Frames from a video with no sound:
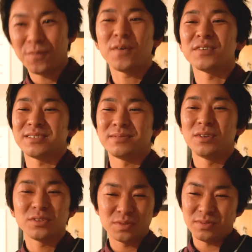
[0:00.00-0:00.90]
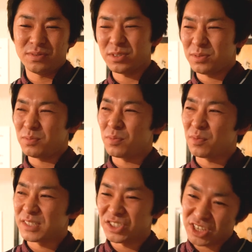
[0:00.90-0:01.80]
Of course, not
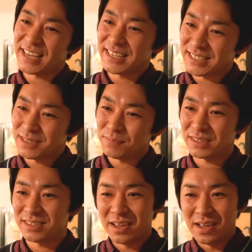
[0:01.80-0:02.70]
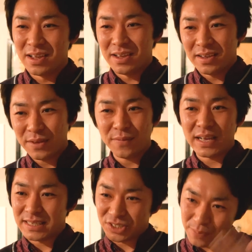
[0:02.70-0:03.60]
more than Chinese. But if
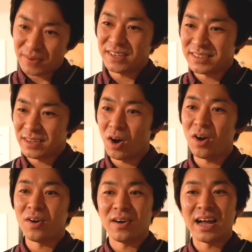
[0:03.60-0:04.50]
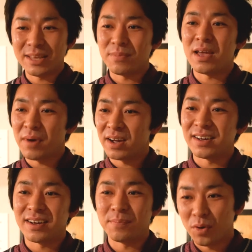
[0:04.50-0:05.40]
I say Japan, oh, anime,
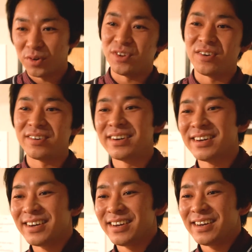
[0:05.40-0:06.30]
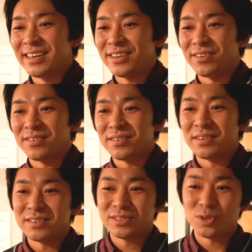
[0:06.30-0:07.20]
manga, porno, you know,
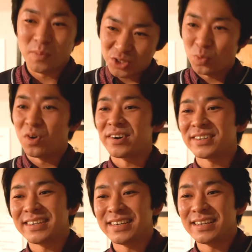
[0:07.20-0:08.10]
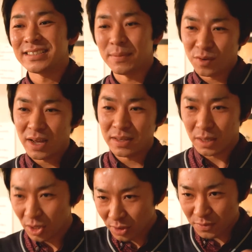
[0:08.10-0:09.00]
too much work, samurai, there's
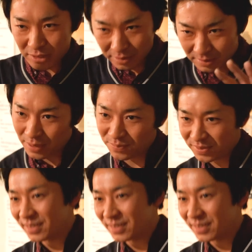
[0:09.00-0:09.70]
a lot of stereotypes.